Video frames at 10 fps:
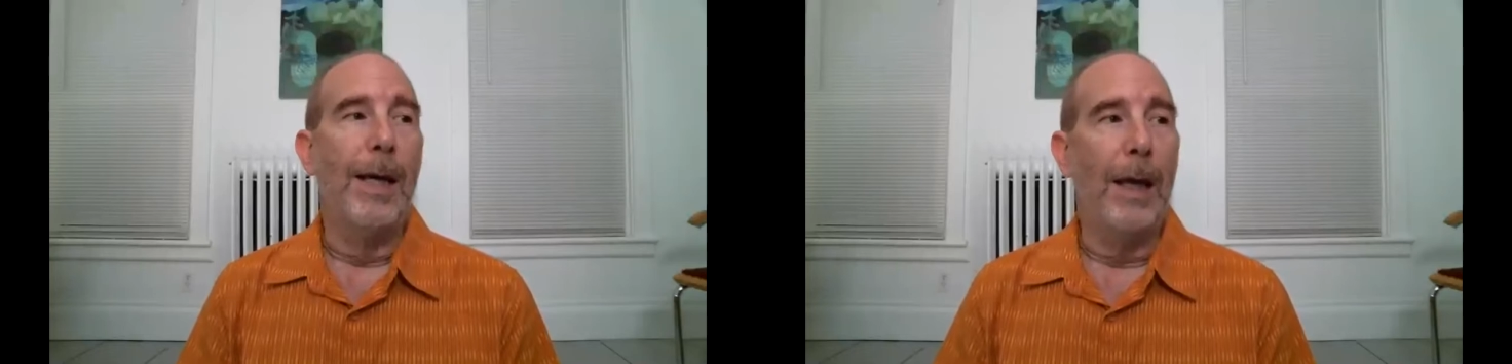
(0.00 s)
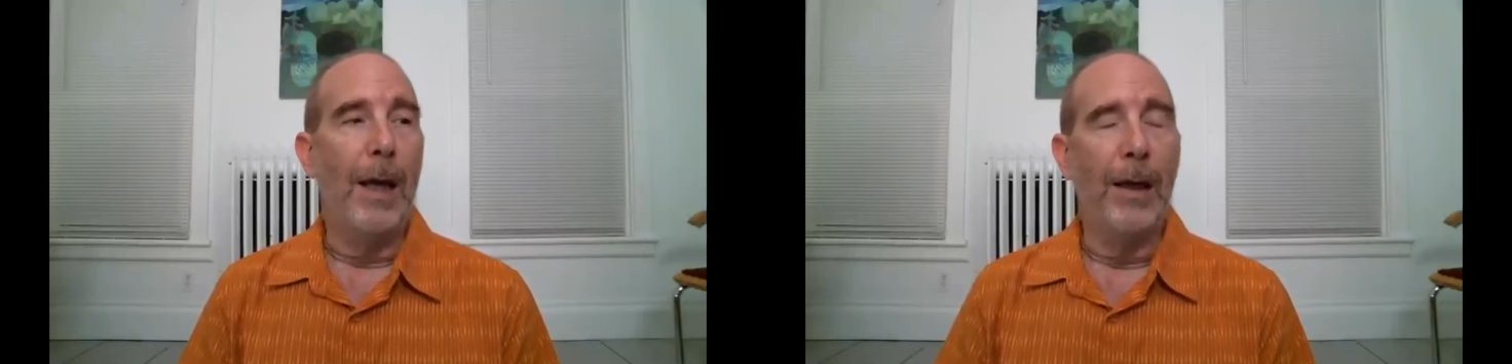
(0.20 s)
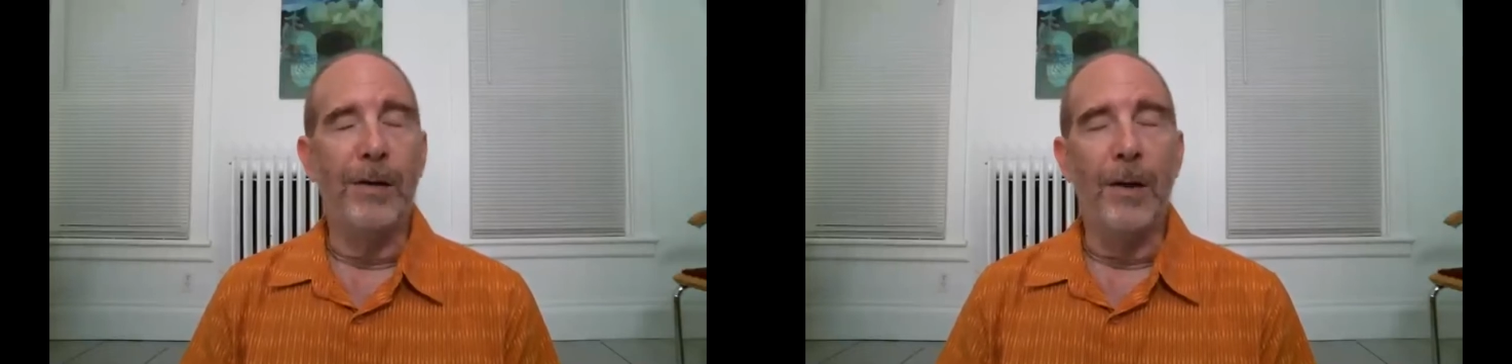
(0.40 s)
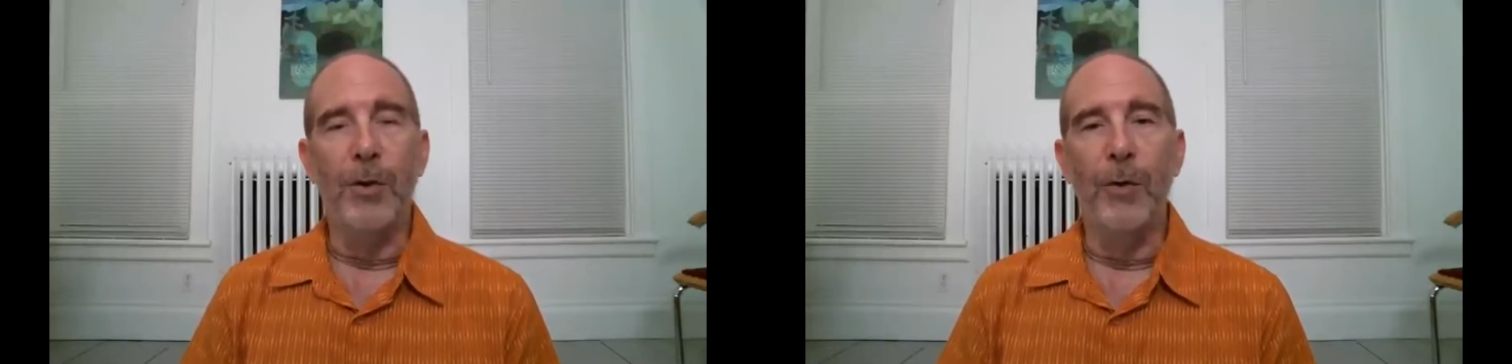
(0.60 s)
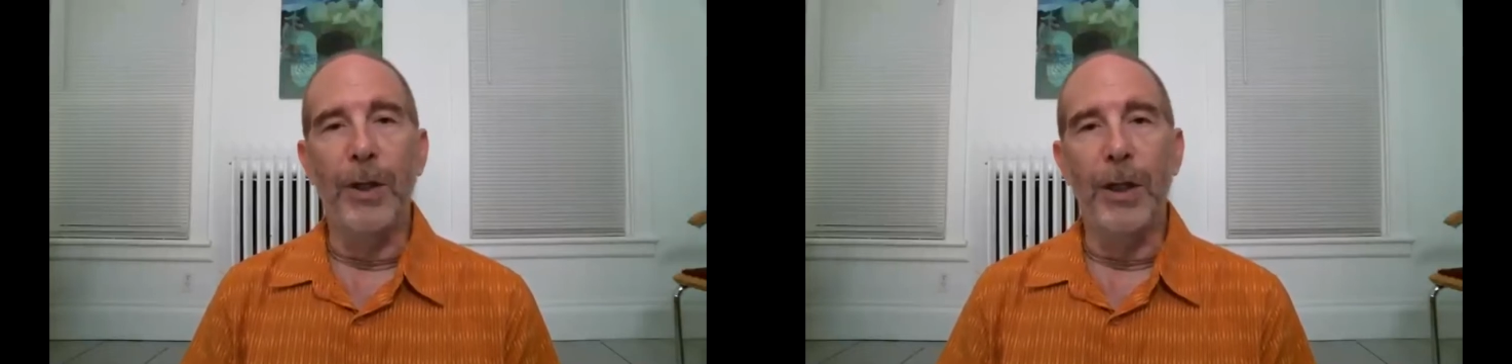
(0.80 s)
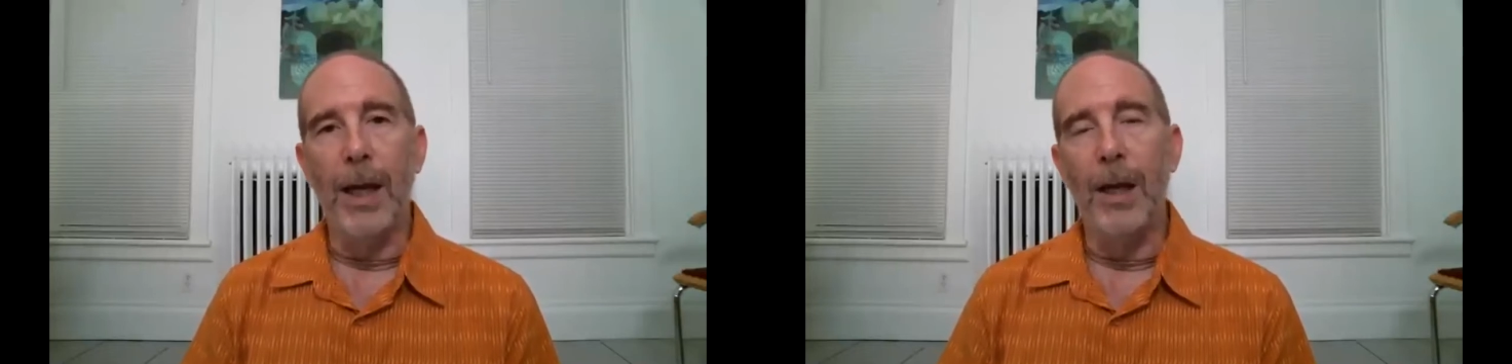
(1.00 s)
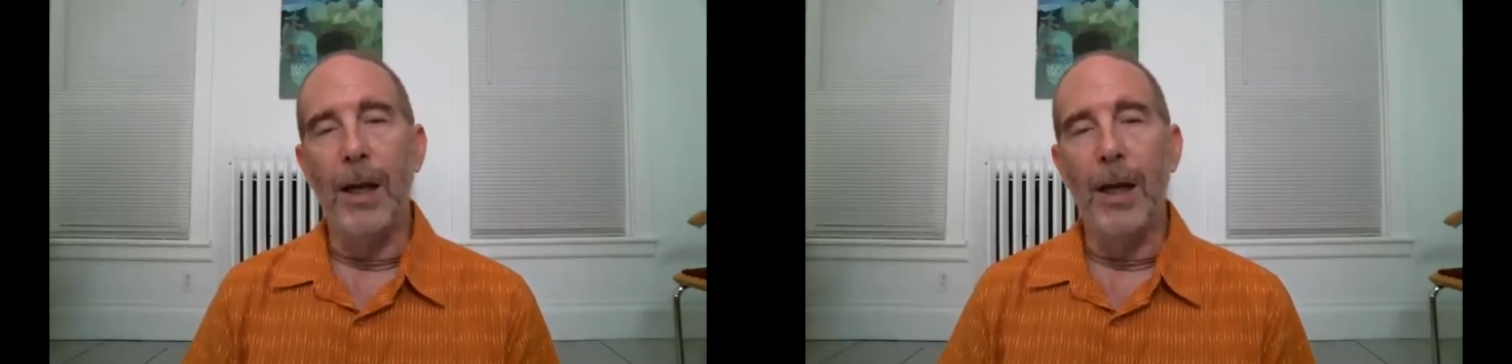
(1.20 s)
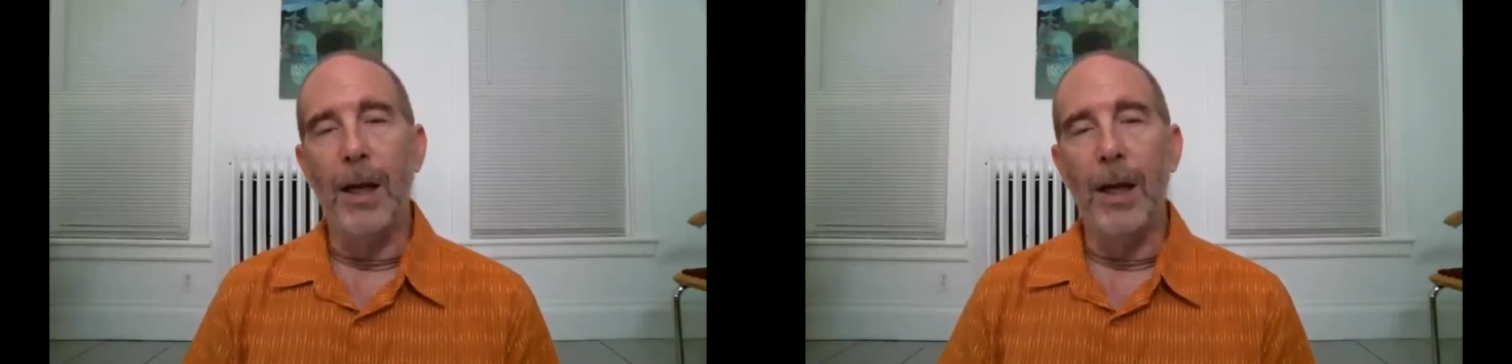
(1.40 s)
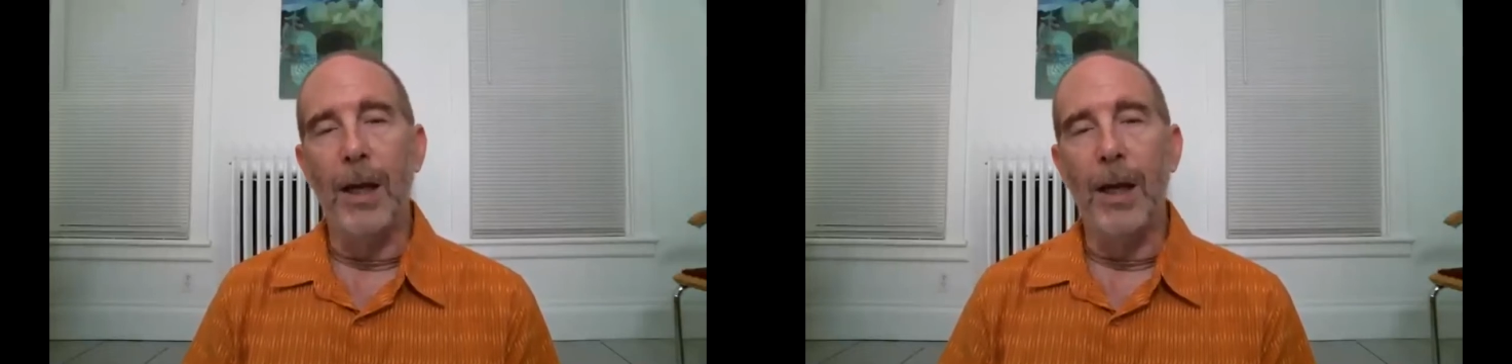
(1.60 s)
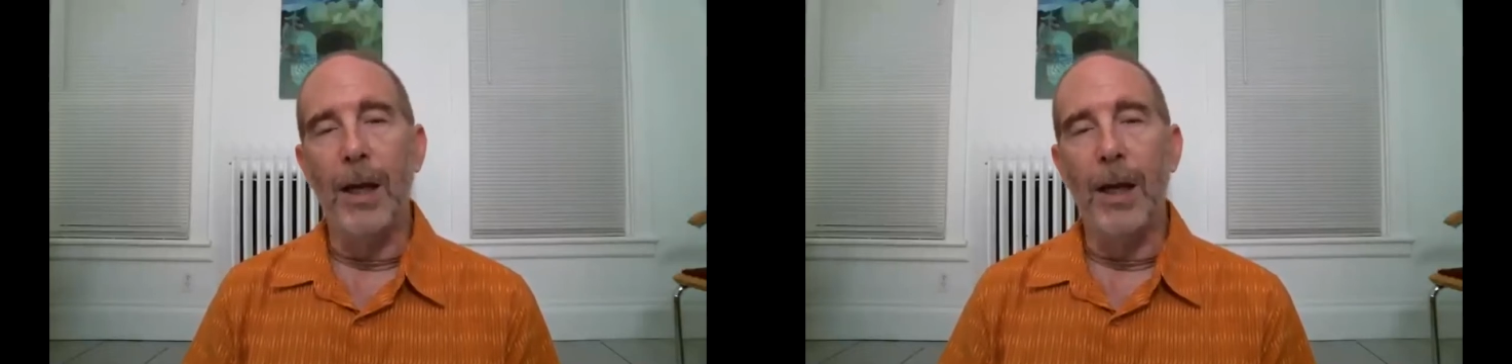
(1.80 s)
except you really can't do that
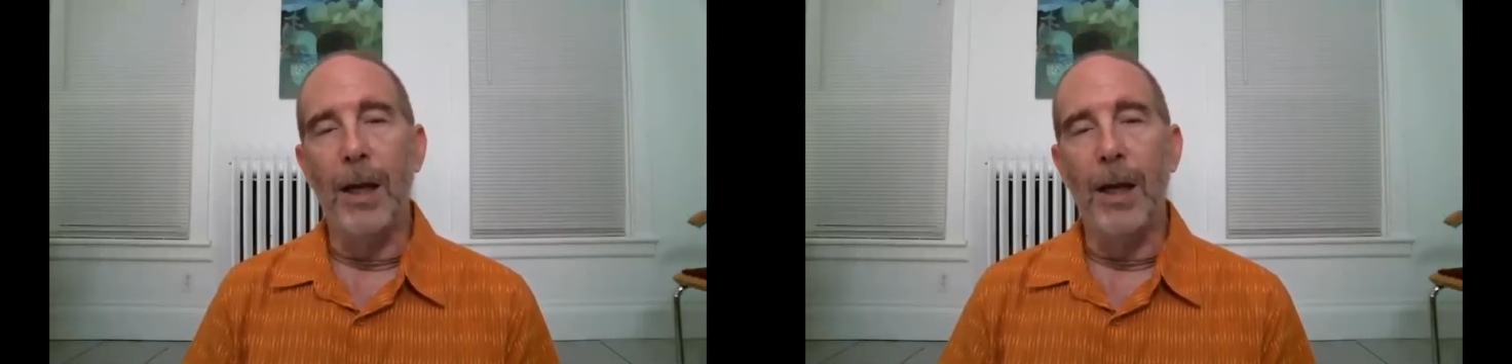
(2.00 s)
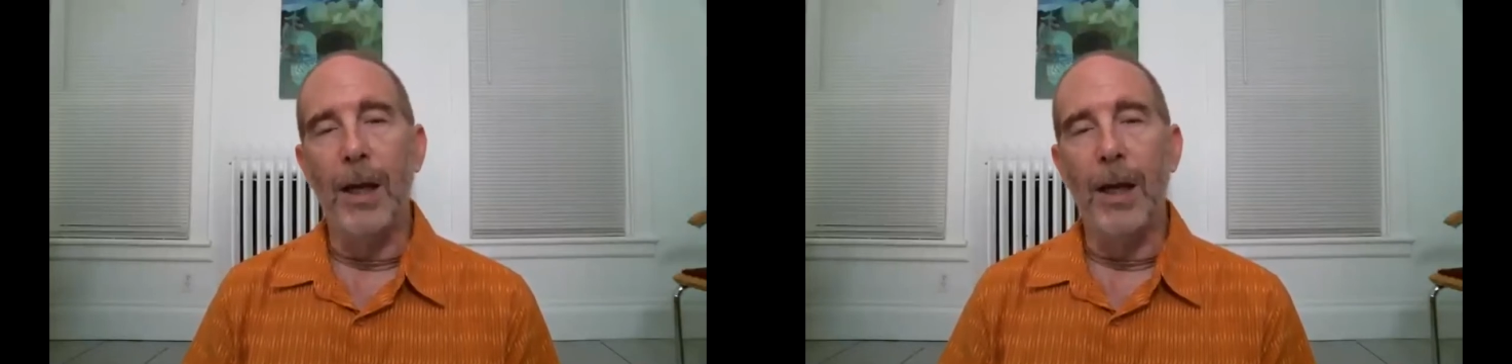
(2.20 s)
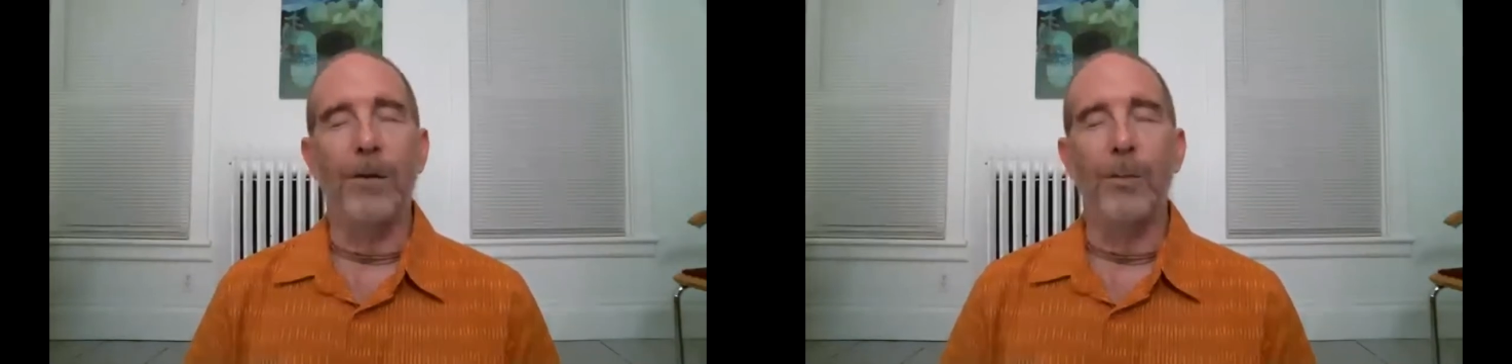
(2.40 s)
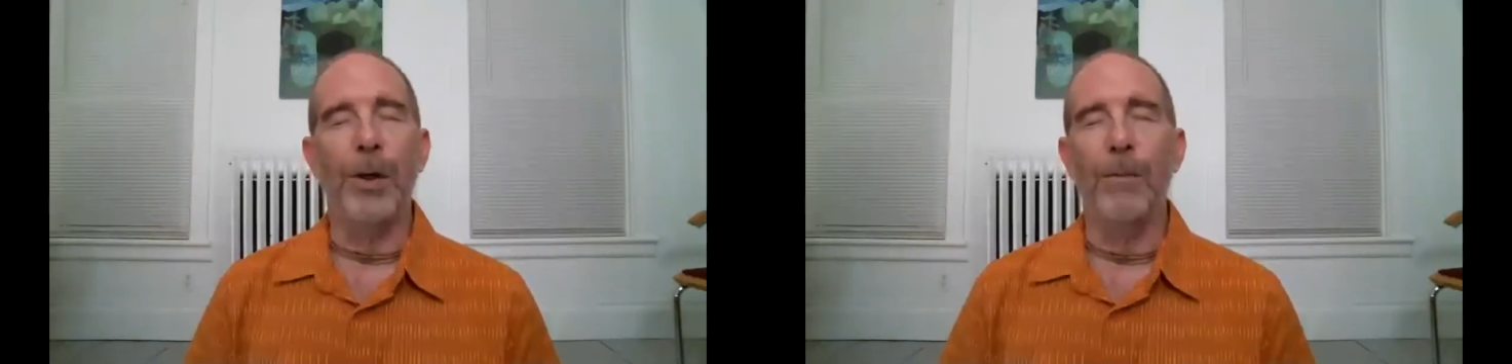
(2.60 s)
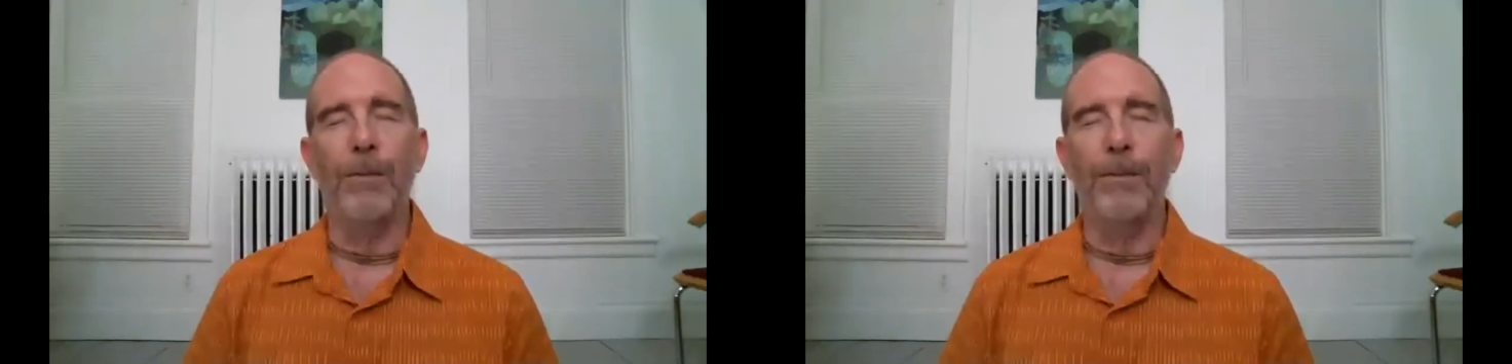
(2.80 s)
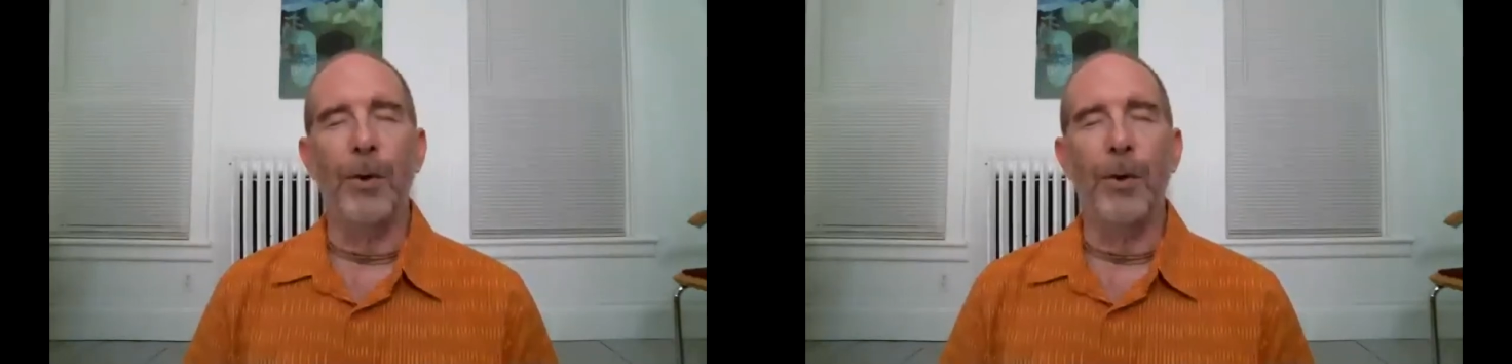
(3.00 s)
because the Supreme